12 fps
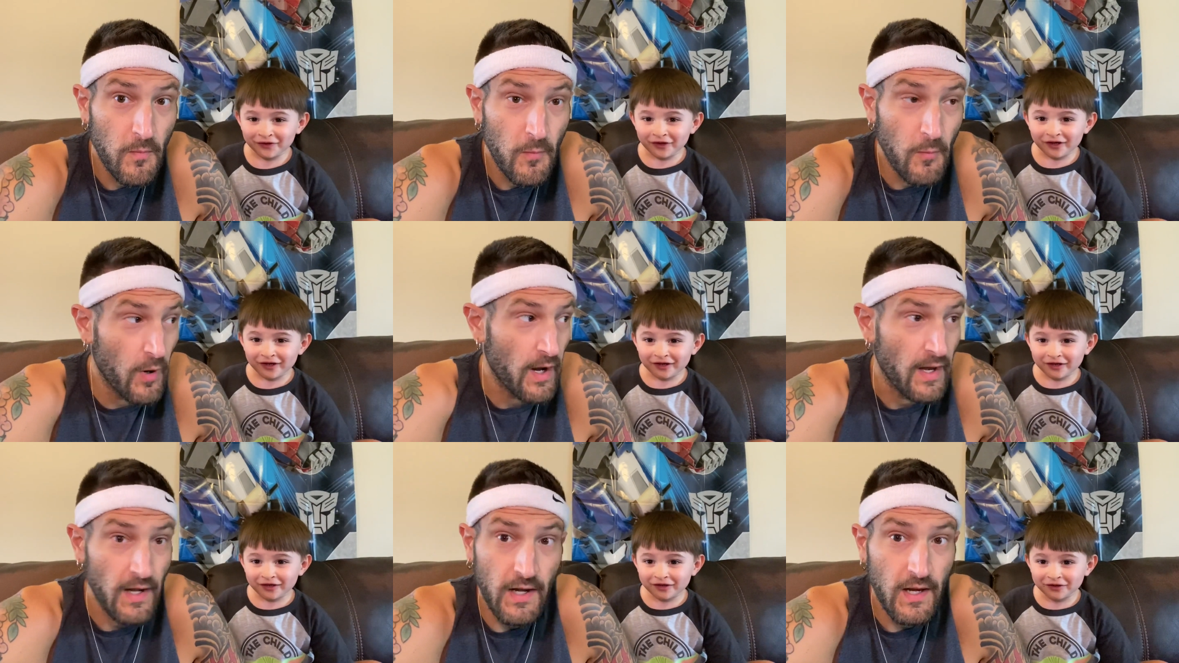
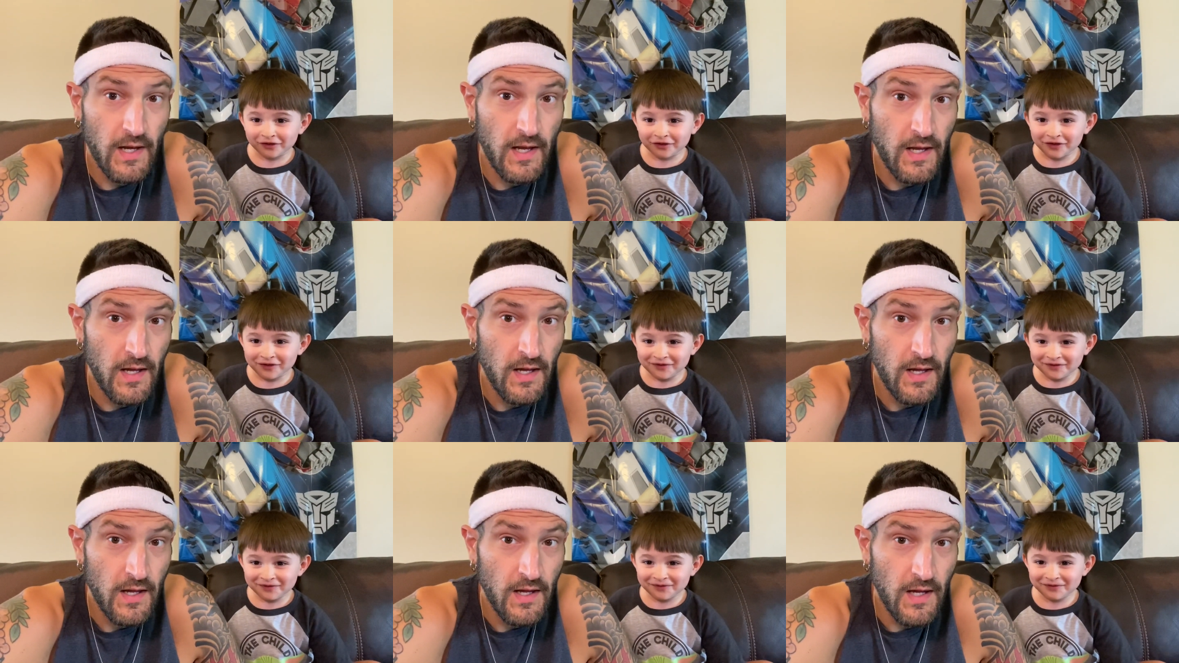Speaker 1: What?
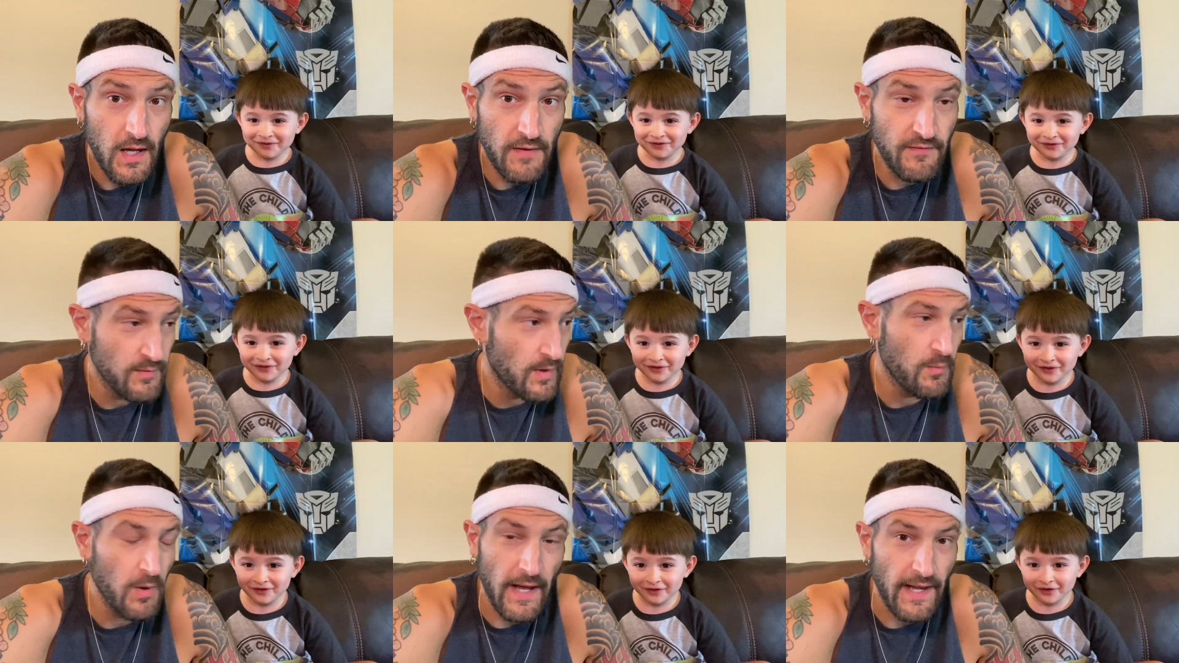
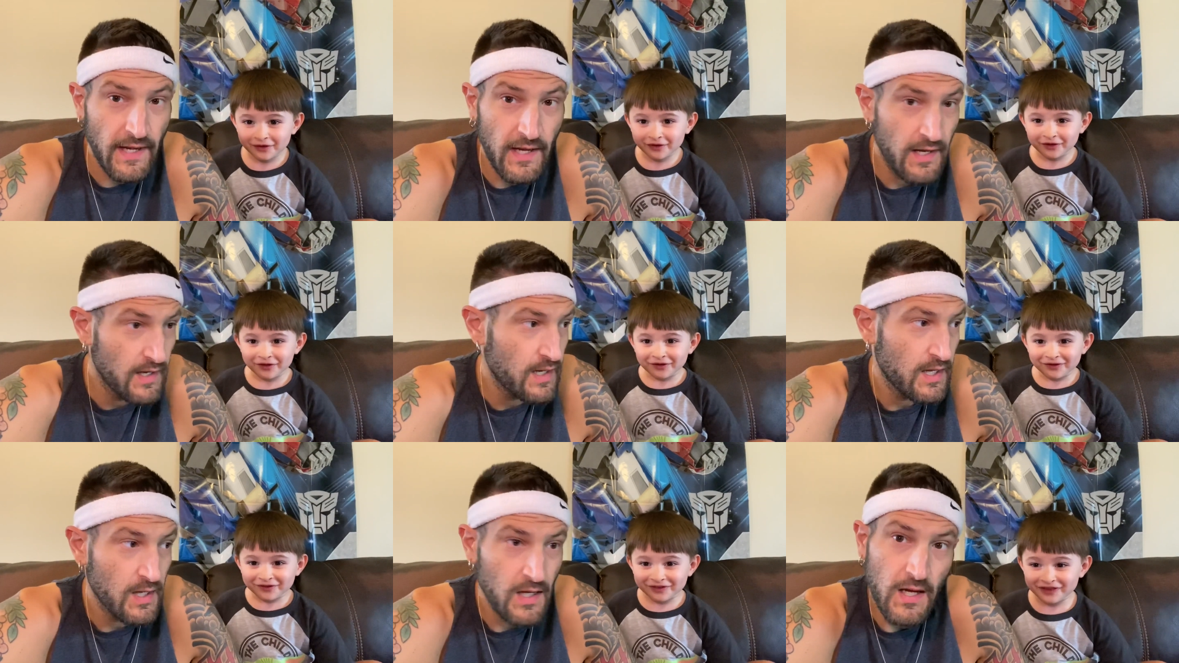Everyone what?
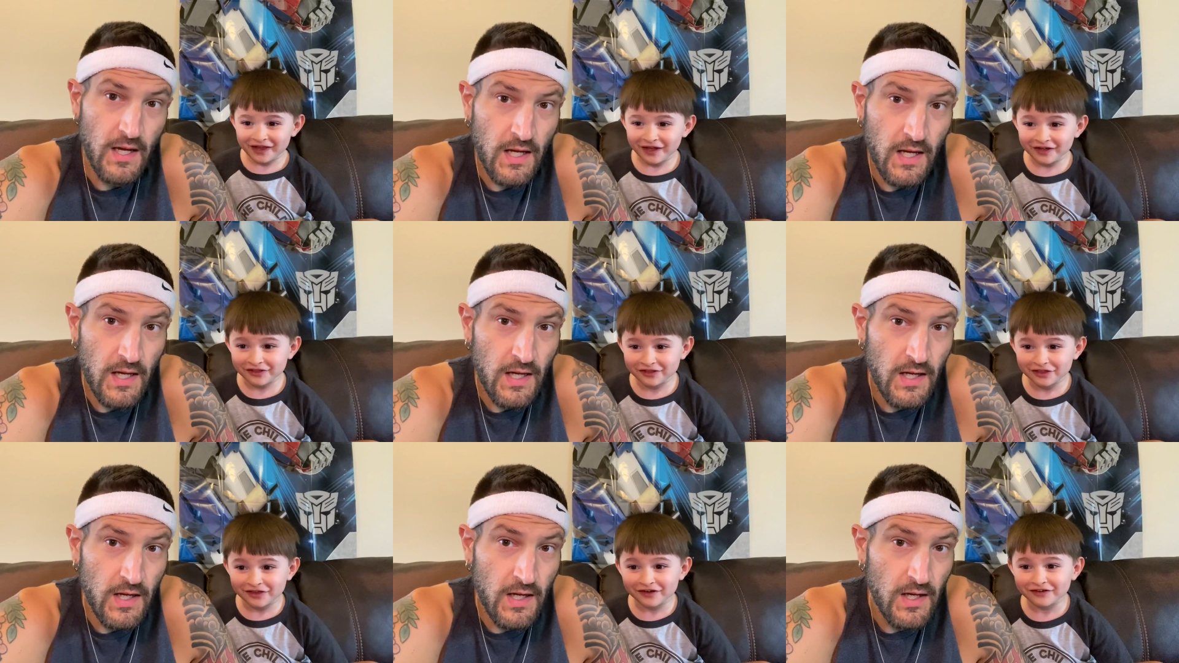
Speaker 2: Dad,
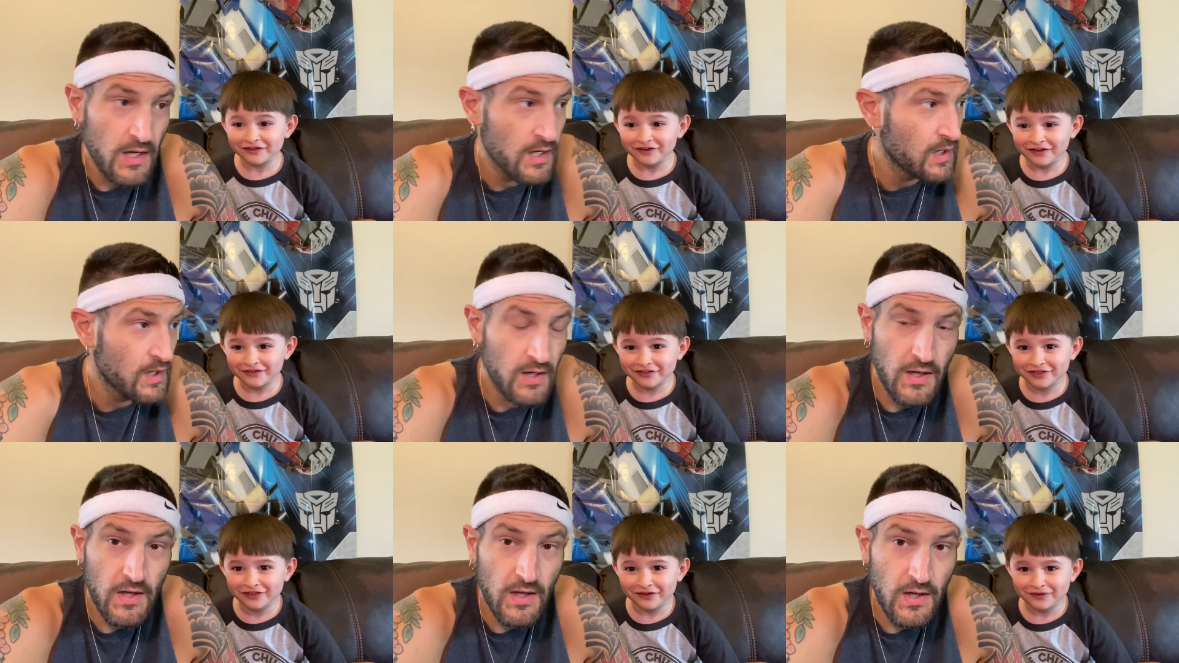done not
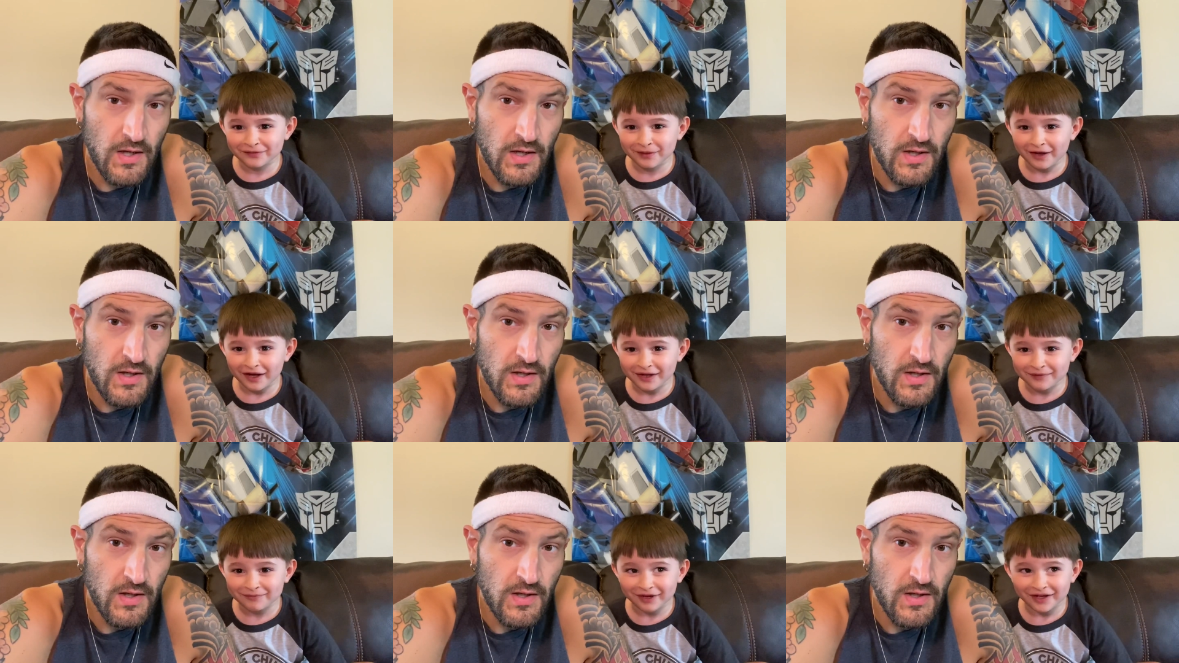to
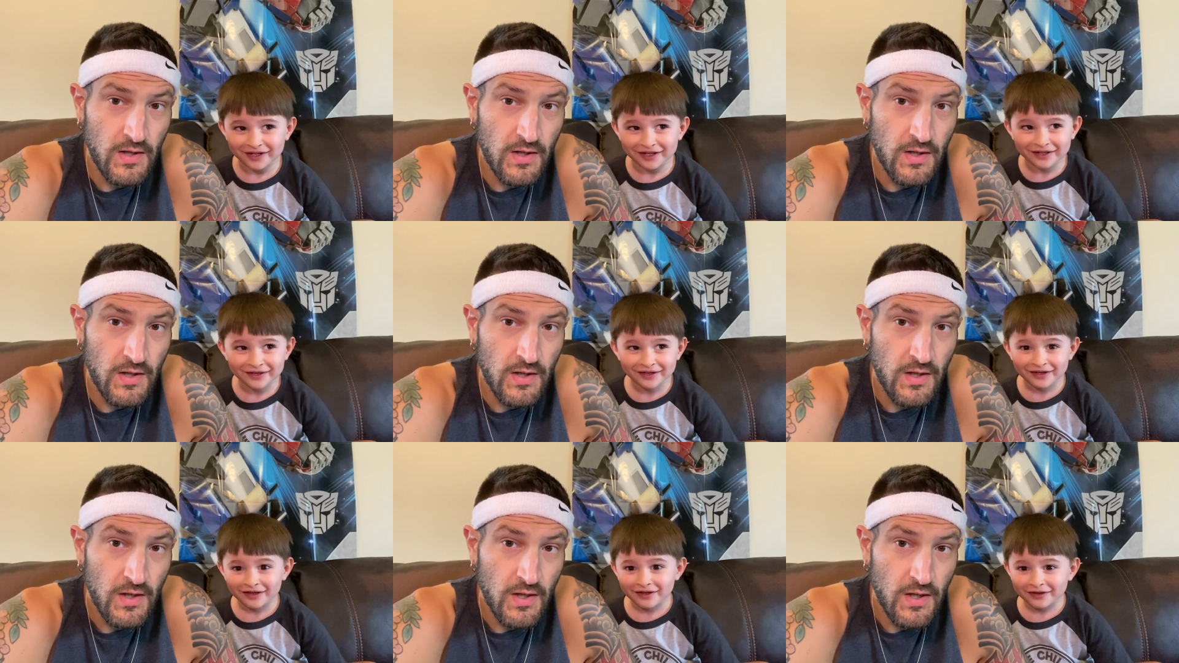Teddy Betty.
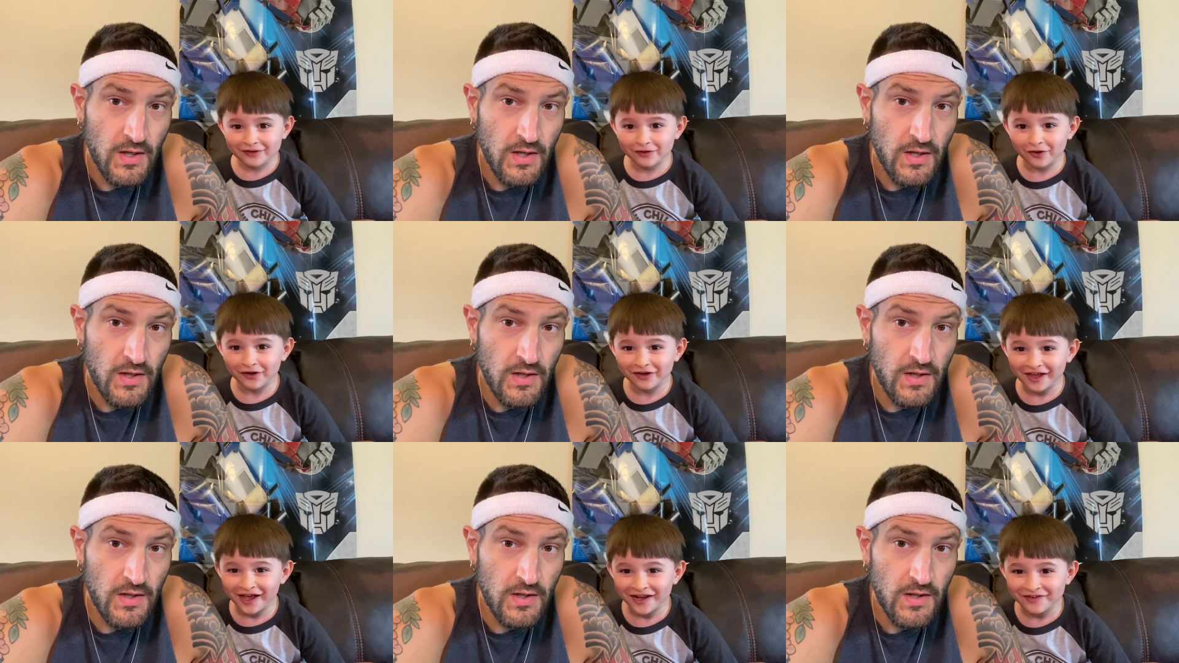Turned
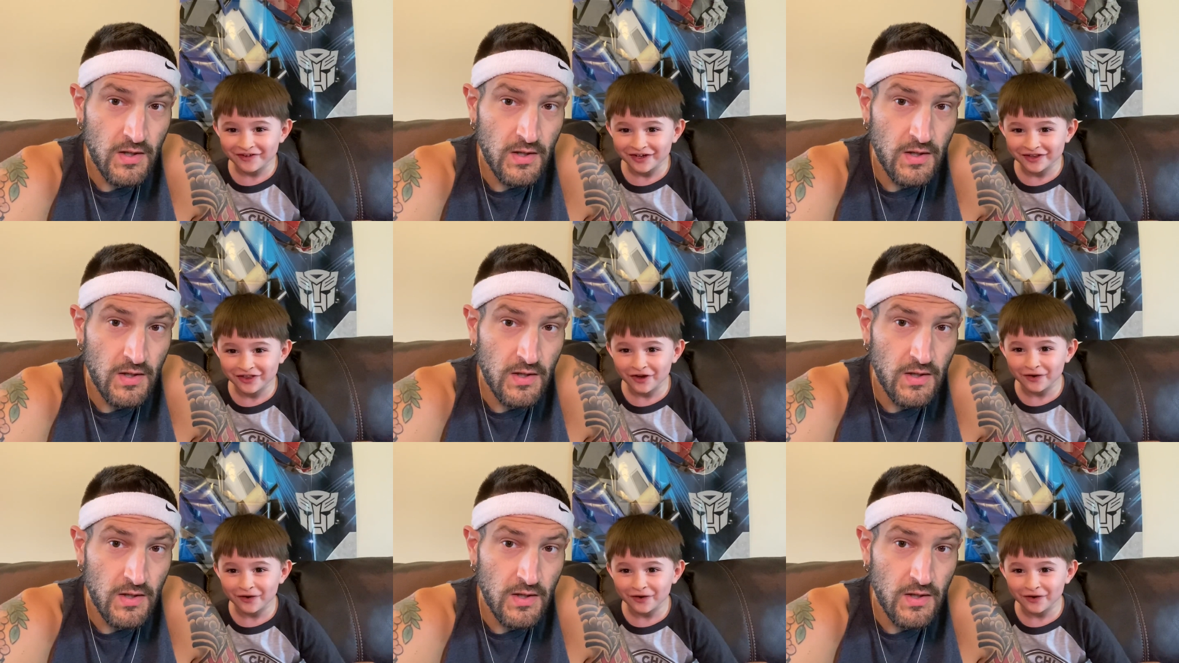anyone to